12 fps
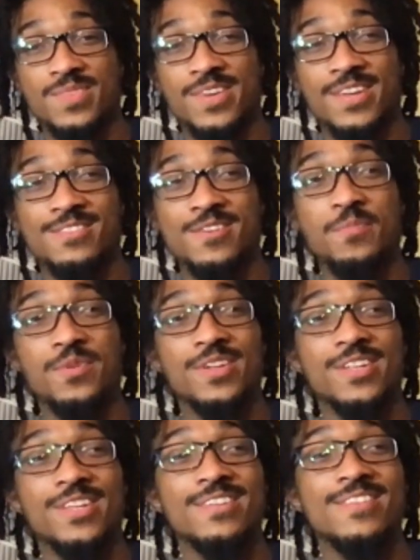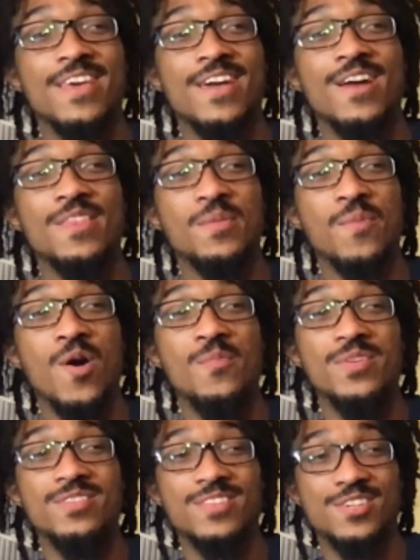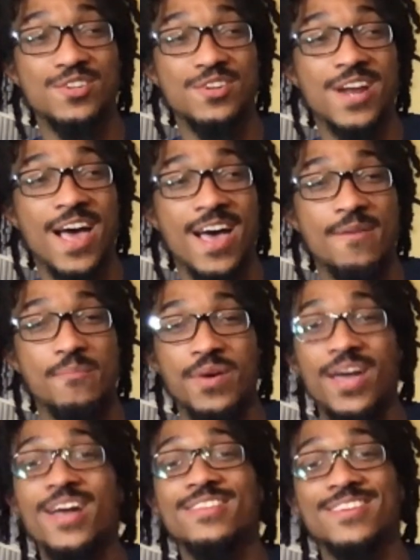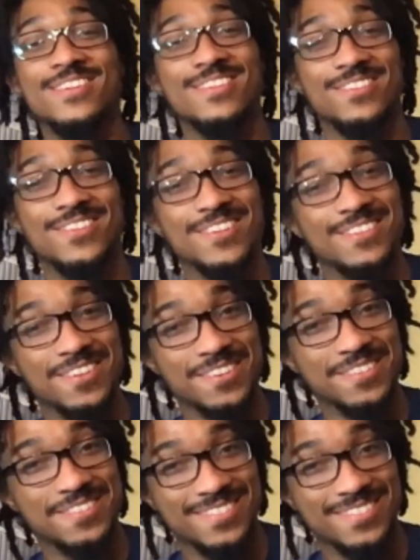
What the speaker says: And typically it's there in the moments that you're not paying attention to yourself.